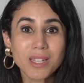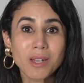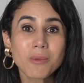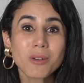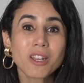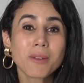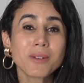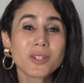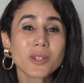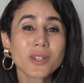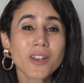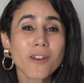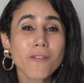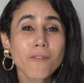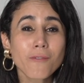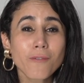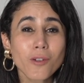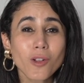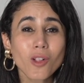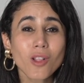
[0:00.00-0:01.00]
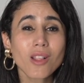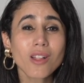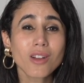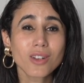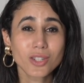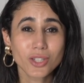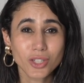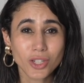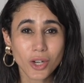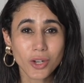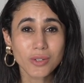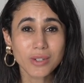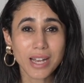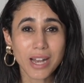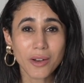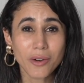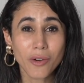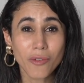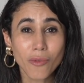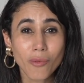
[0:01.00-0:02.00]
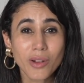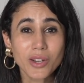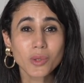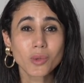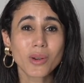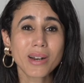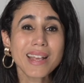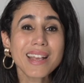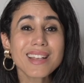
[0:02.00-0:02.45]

And we're going to be doing a full showdown of which one